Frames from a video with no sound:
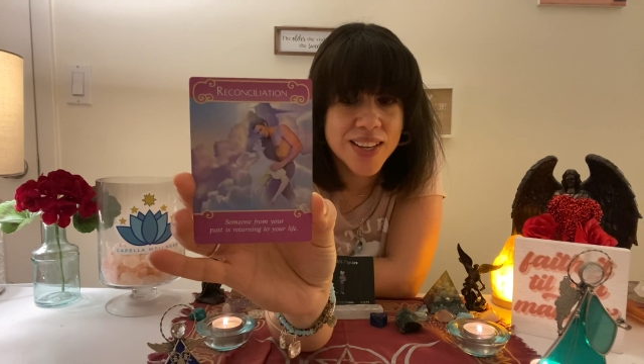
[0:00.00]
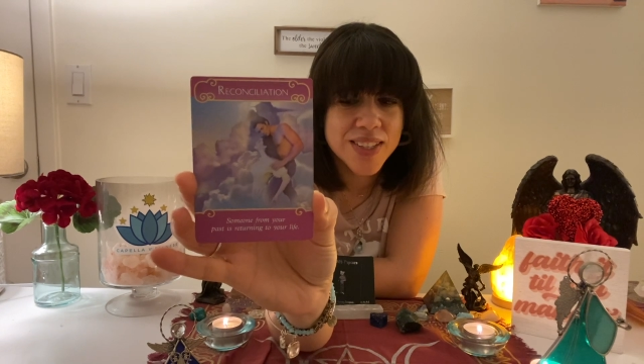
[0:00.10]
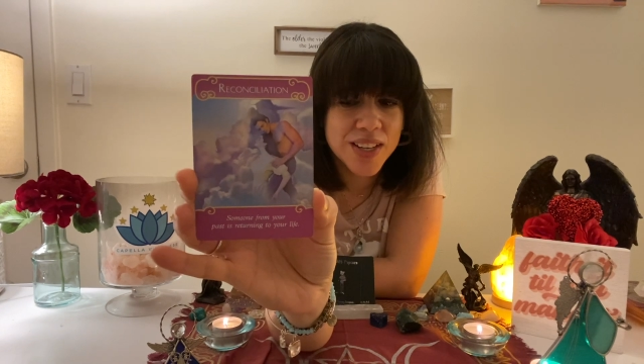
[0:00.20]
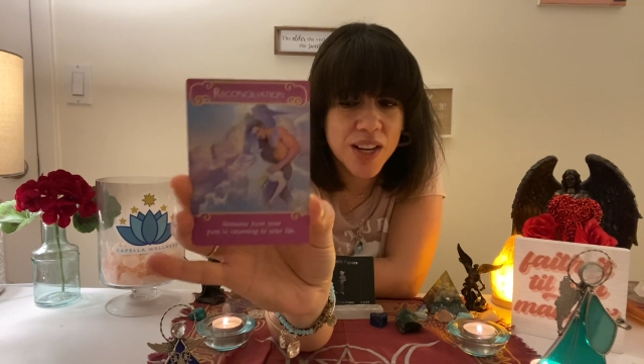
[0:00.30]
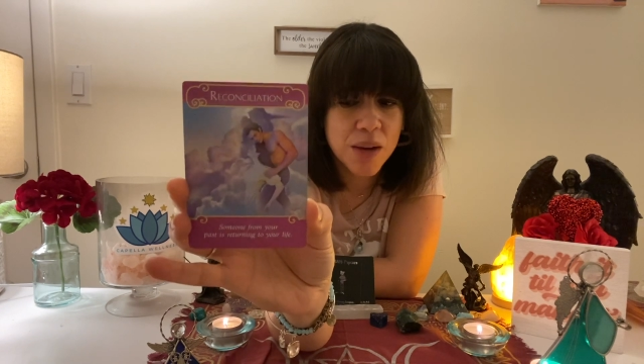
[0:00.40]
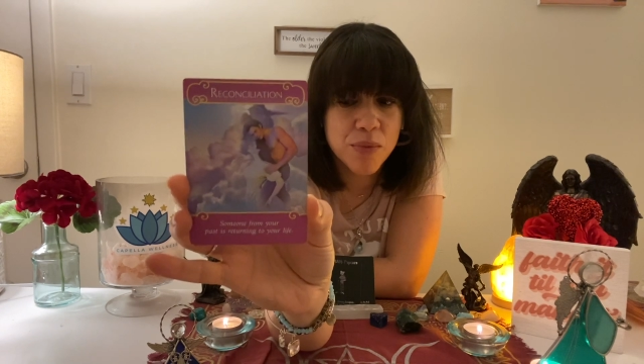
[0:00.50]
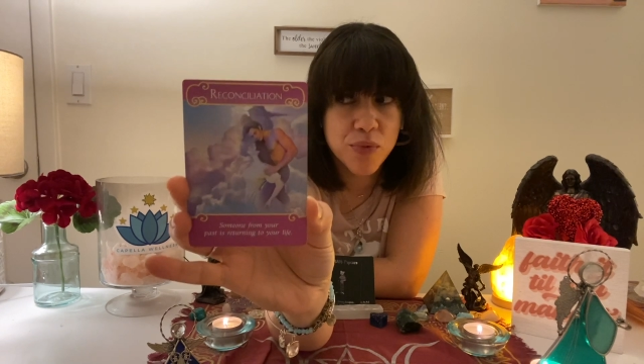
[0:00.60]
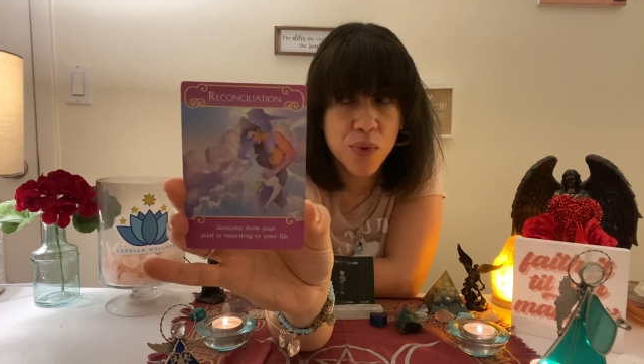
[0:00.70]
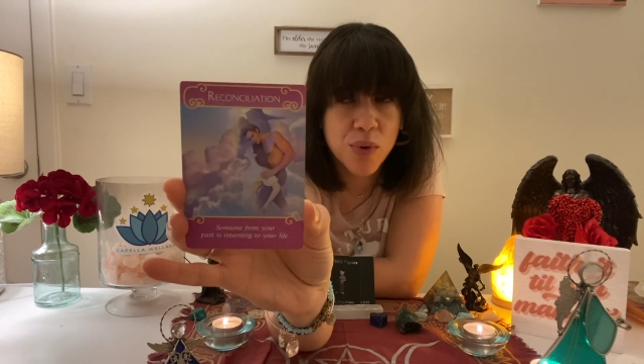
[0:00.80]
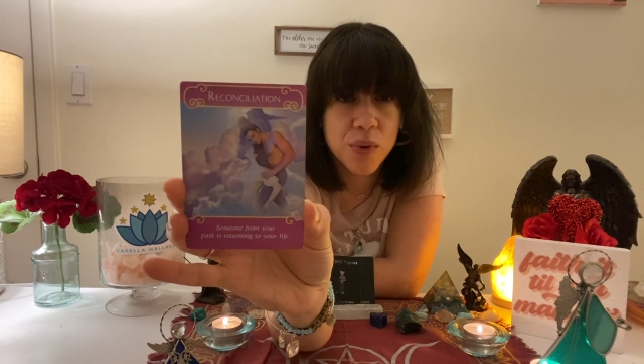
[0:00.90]
to come
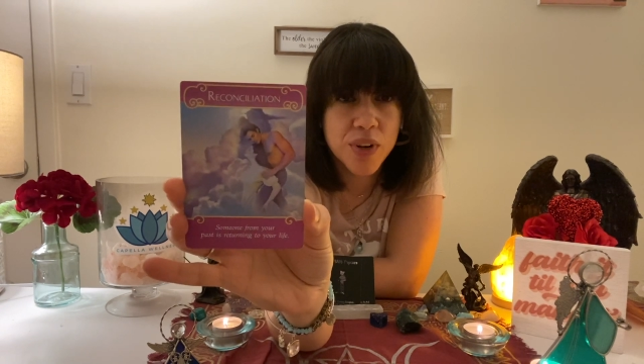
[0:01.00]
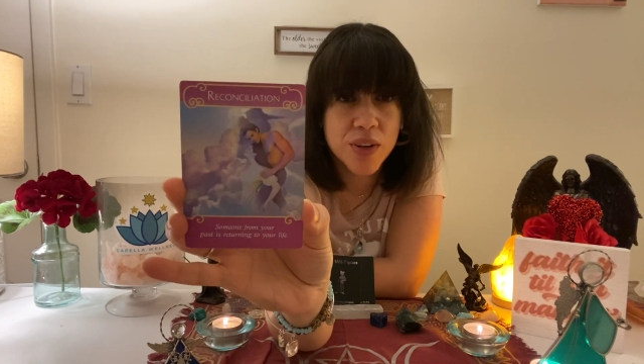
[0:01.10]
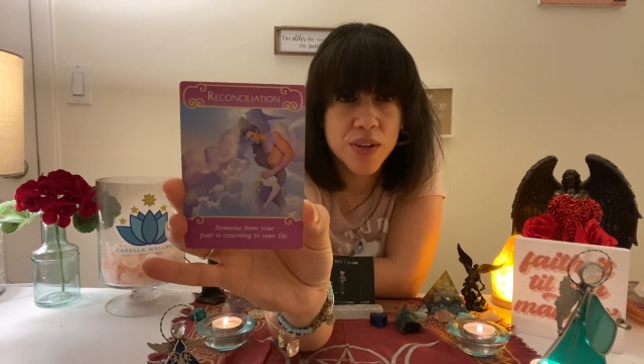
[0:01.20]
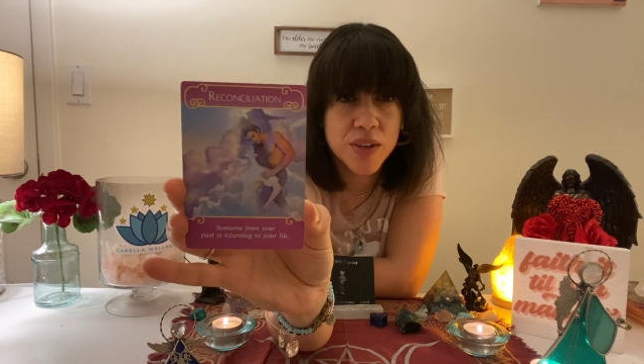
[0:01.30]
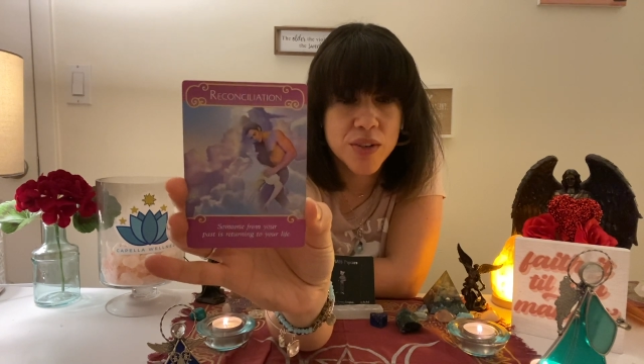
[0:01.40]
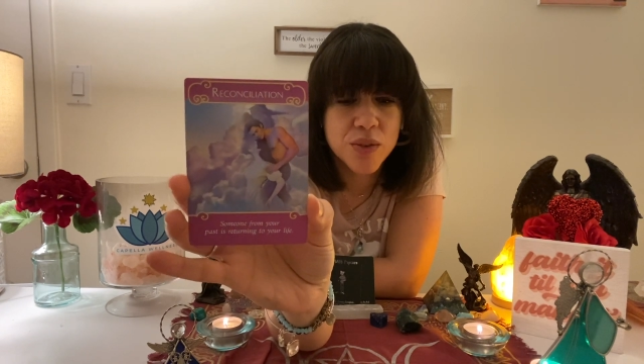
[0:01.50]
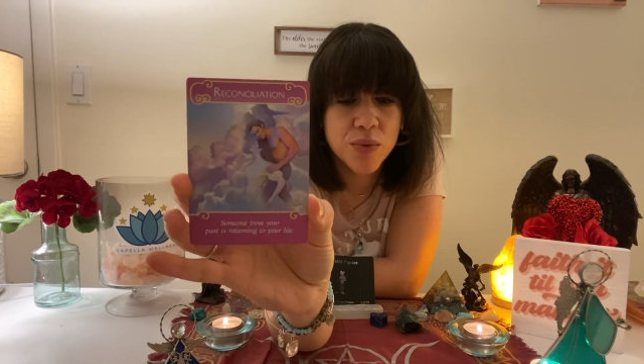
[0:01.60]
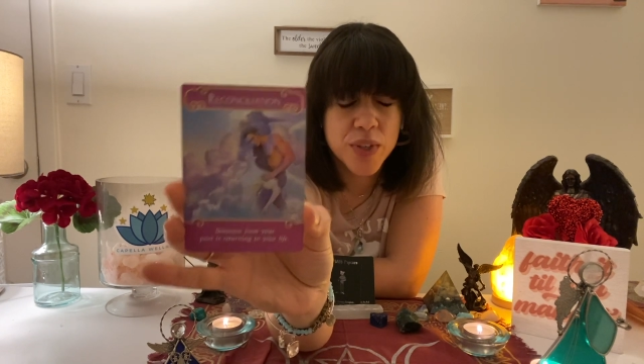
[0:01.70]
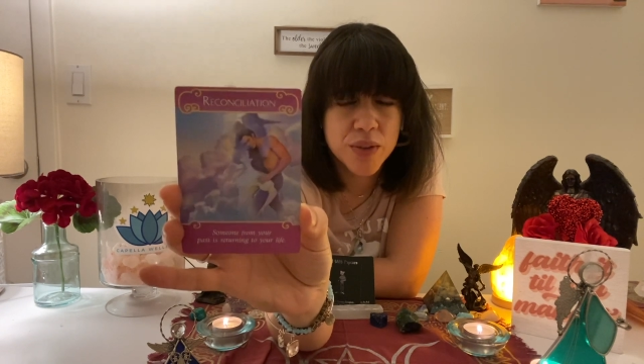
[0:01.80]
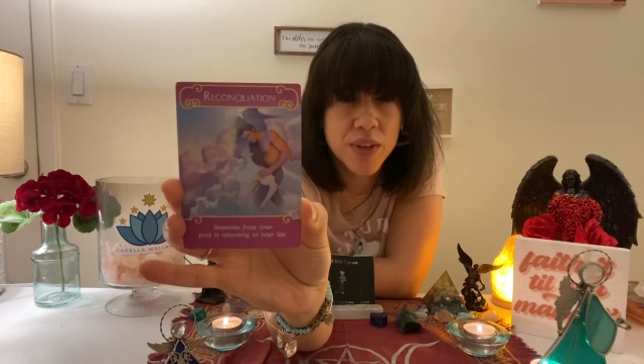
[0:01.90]
forward, to
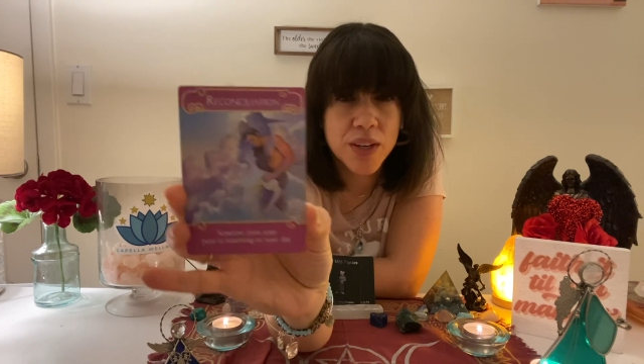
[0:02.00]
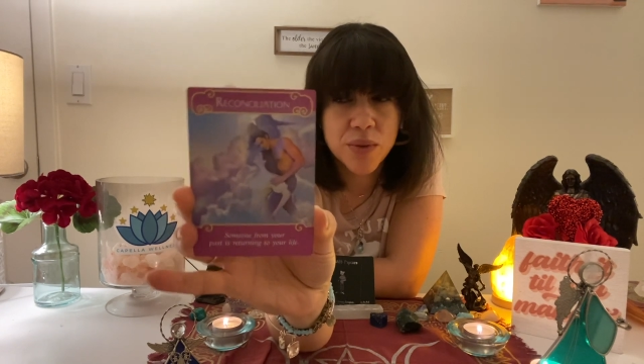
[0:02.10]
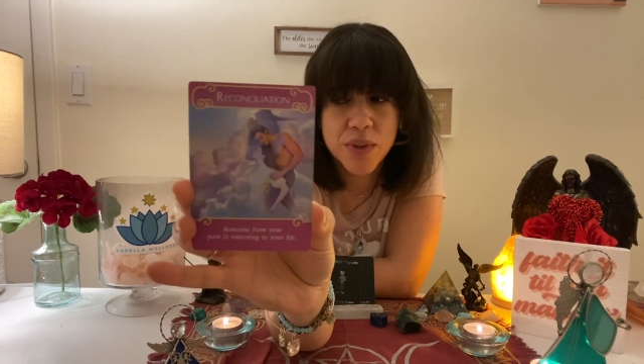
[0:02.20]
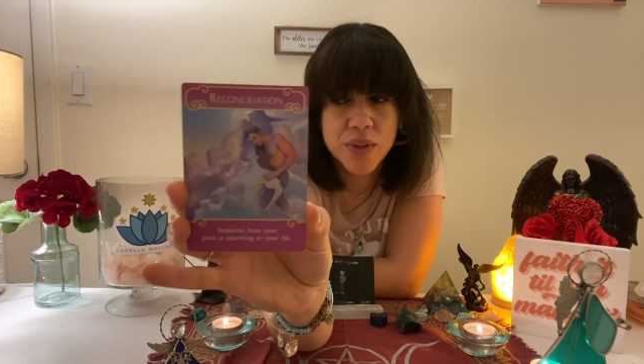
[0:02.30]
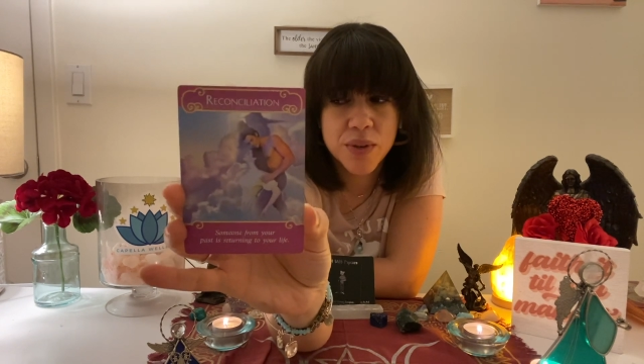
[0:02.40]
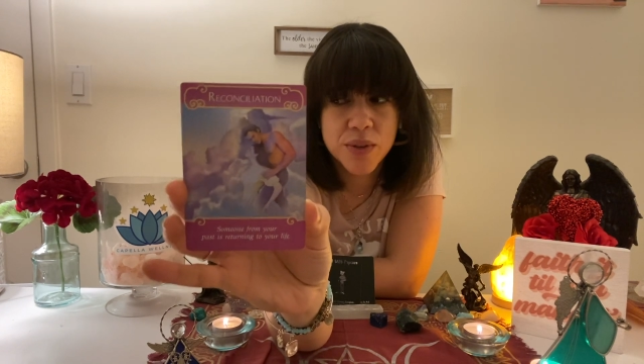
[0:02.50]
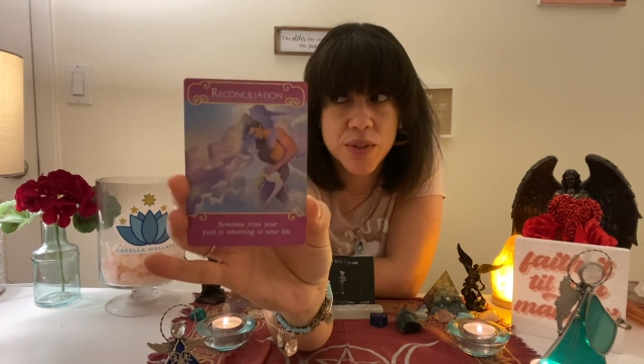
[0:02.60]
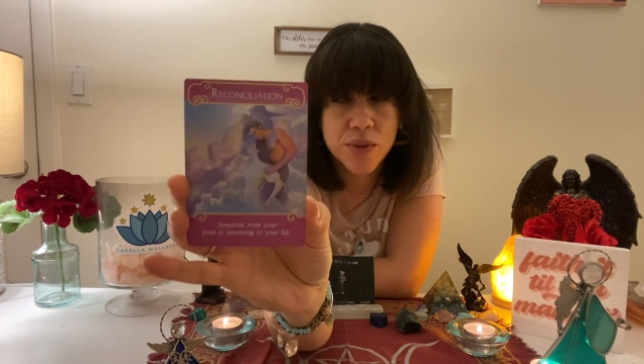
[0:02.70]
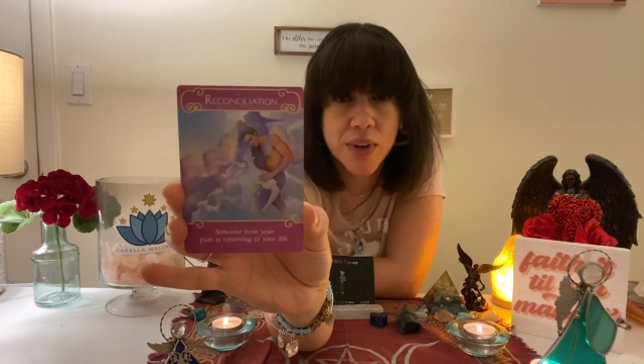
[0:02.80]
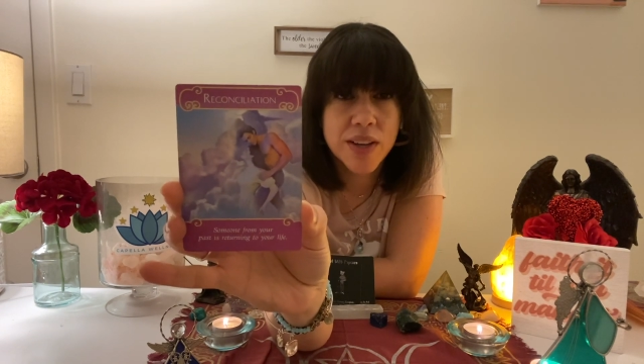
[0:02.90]
reunite with you,
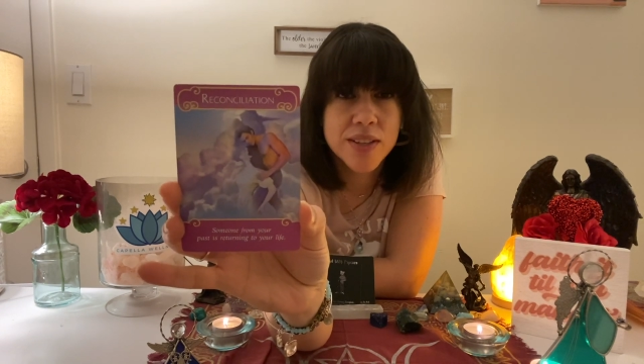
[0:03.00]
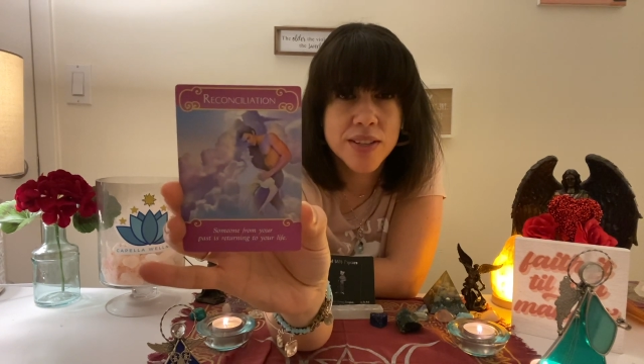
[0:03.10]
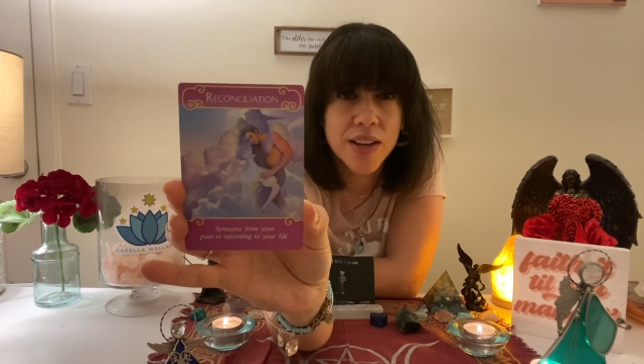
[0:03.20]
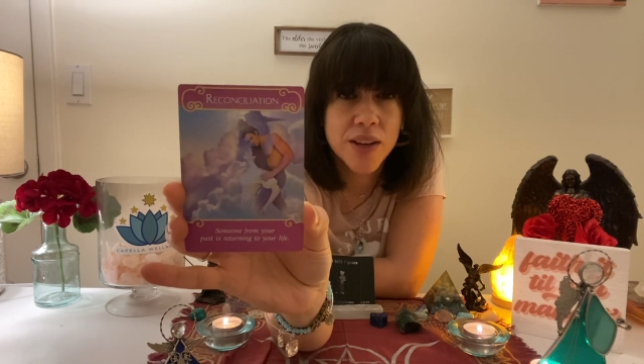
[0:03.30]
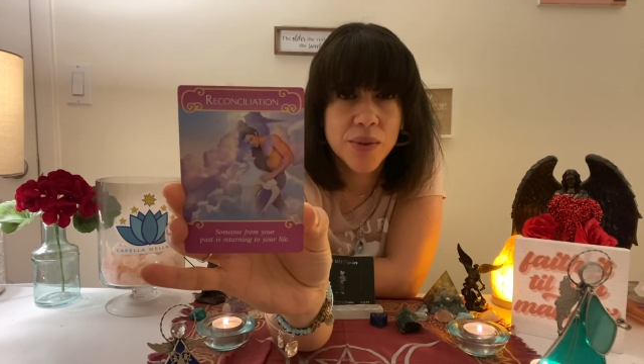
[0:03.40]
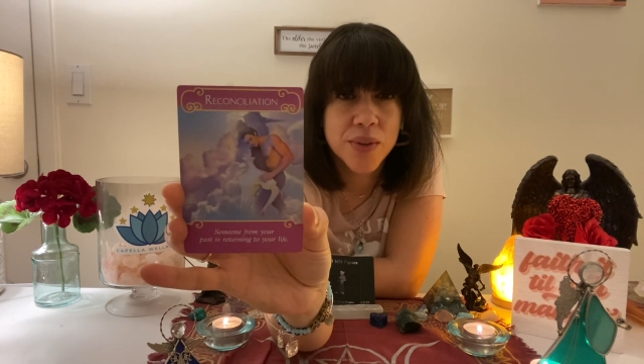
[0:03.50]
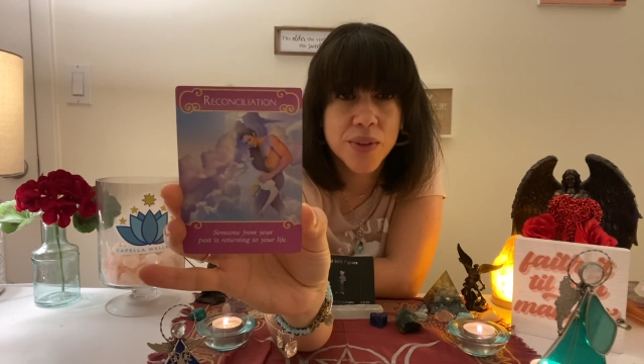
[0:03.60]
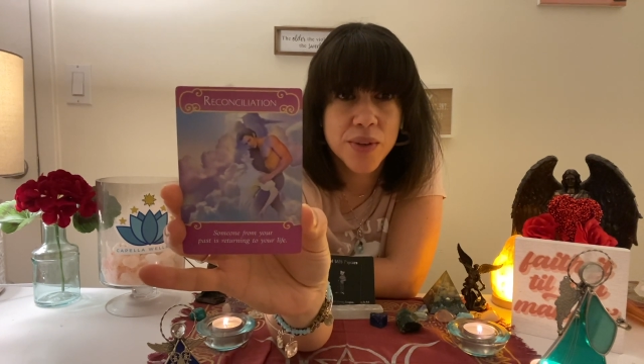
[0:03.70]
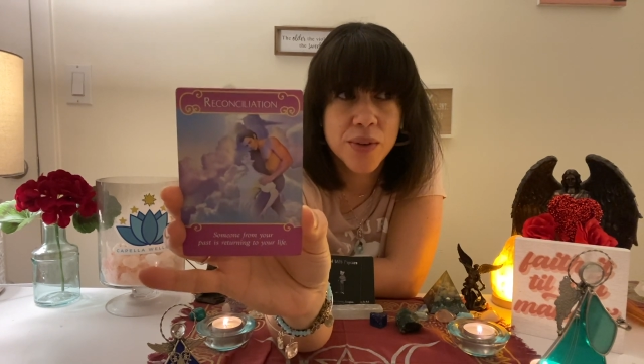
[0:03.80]
to reconcile with you.